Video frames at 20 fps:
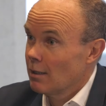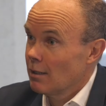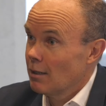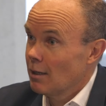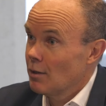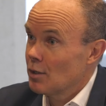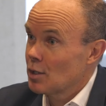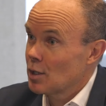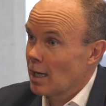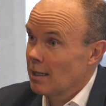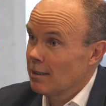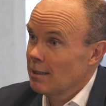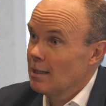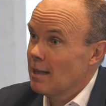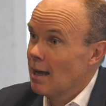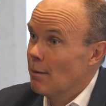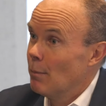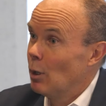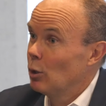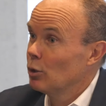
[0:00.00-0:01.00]
suddenly
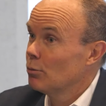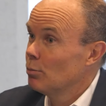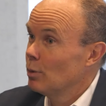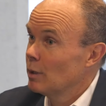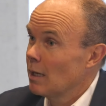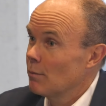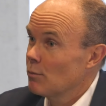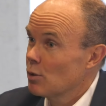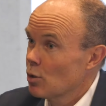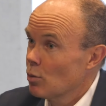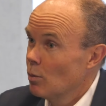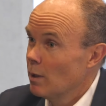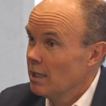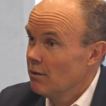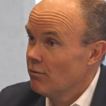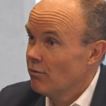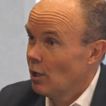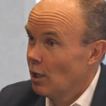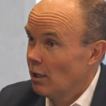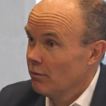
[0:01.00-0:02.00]
that multiple becomes
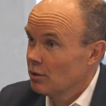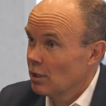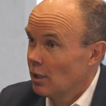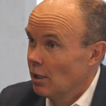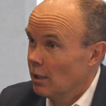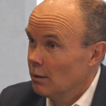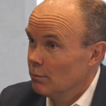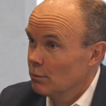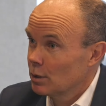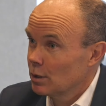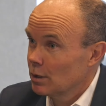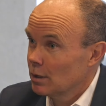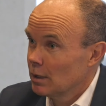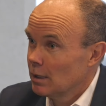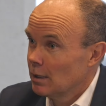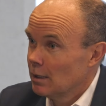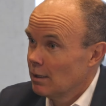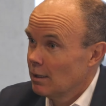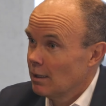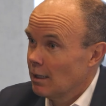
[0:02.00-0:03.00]
25 times.
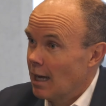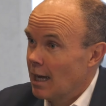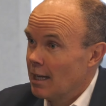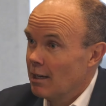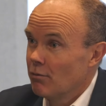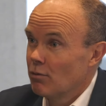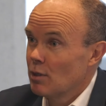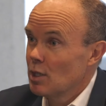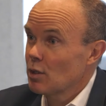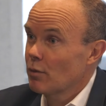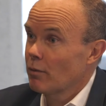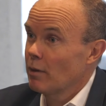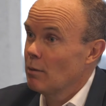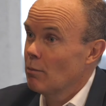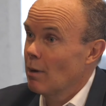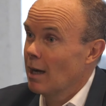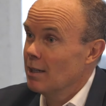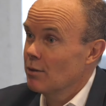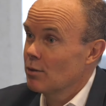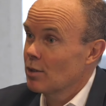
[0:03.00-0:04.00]
And if risk-free
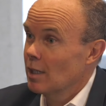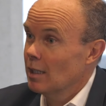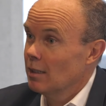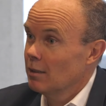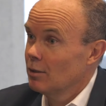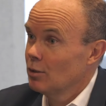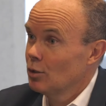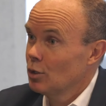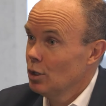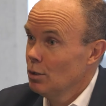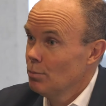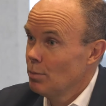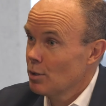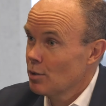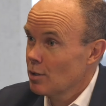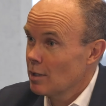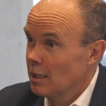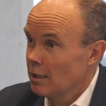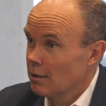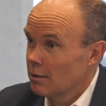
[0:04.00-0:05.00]
rates are
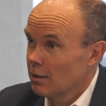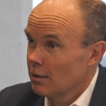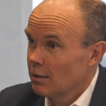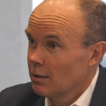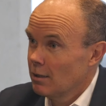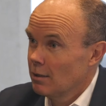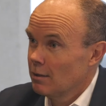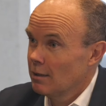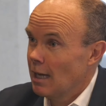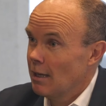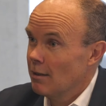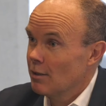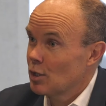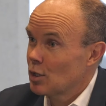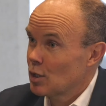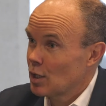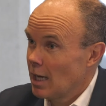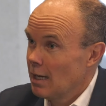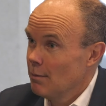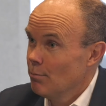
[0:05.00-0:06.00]
2%, that
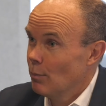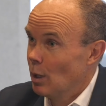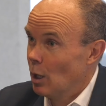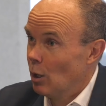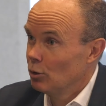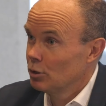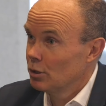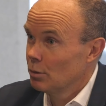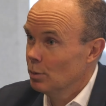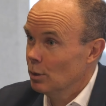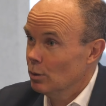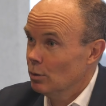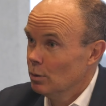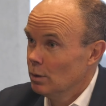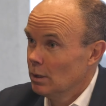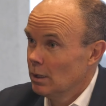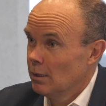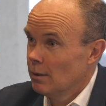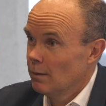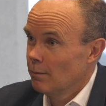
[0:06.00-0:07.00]
same multiple
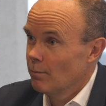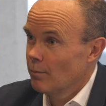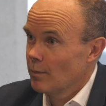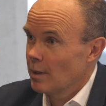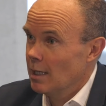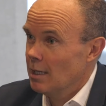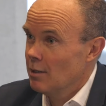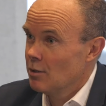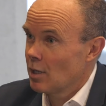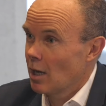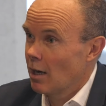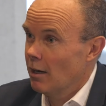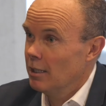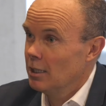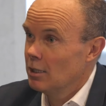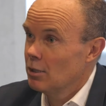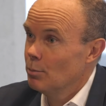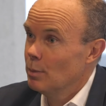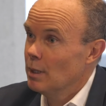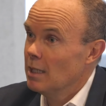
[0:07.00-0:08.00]
is
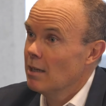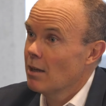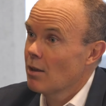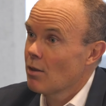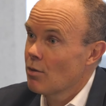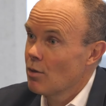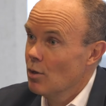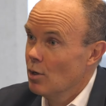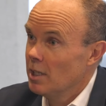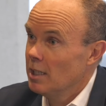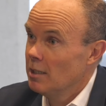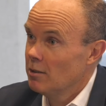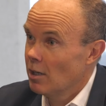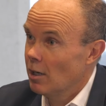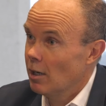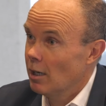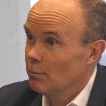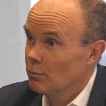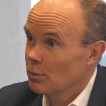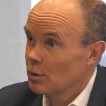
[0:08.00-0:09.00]
going to be 30
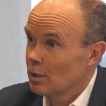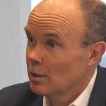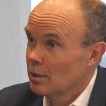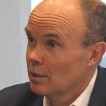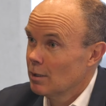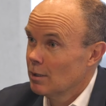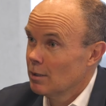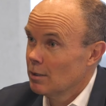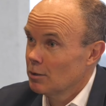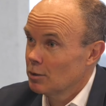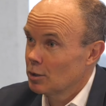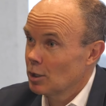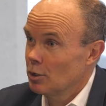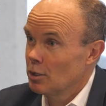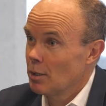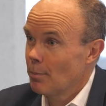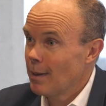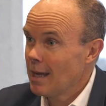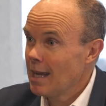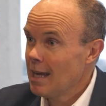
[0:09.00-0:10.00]
times. So
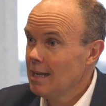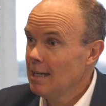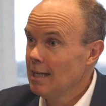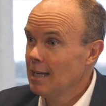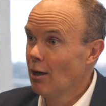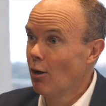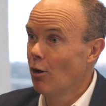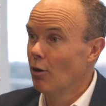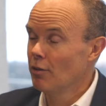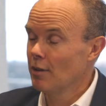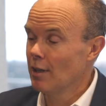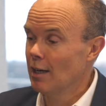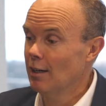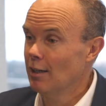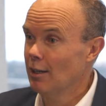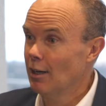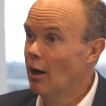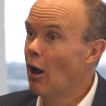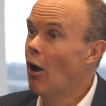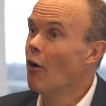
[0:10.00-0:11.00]
depending on
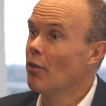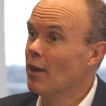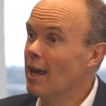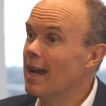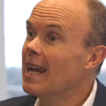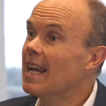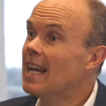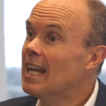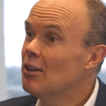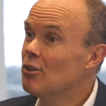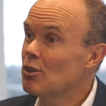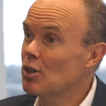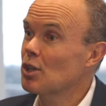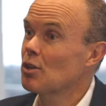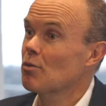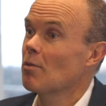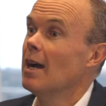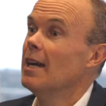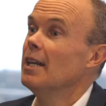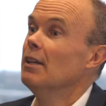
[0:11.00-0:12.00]
the
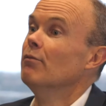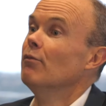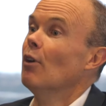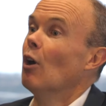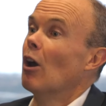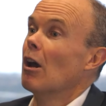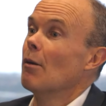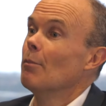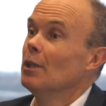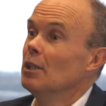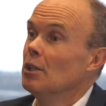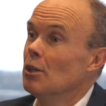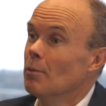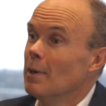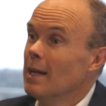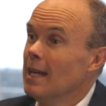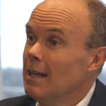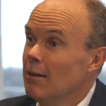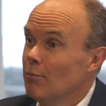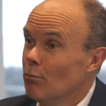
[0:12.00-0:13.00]
interest rate environment you're
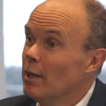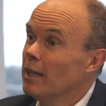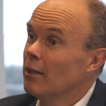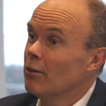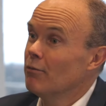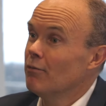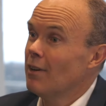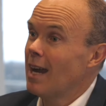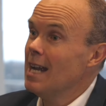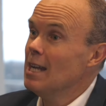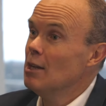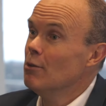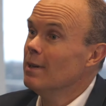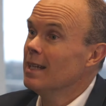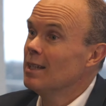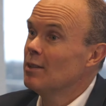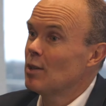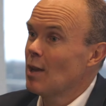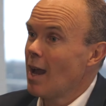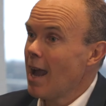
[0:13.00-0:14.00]
in, we could value
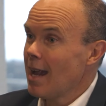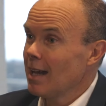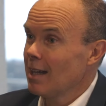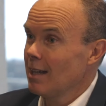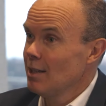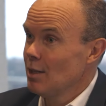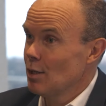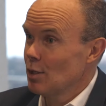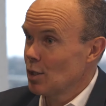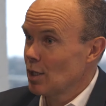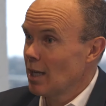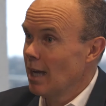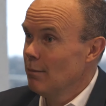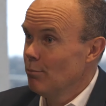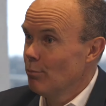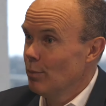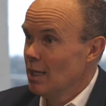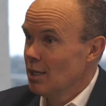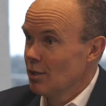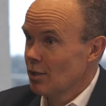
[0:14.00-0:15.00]
exactly the same
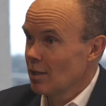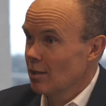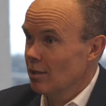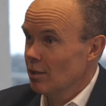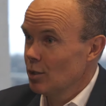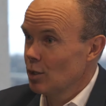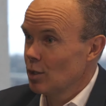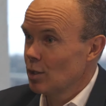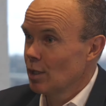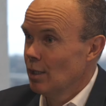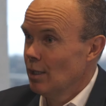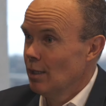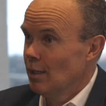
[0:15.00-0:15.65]
business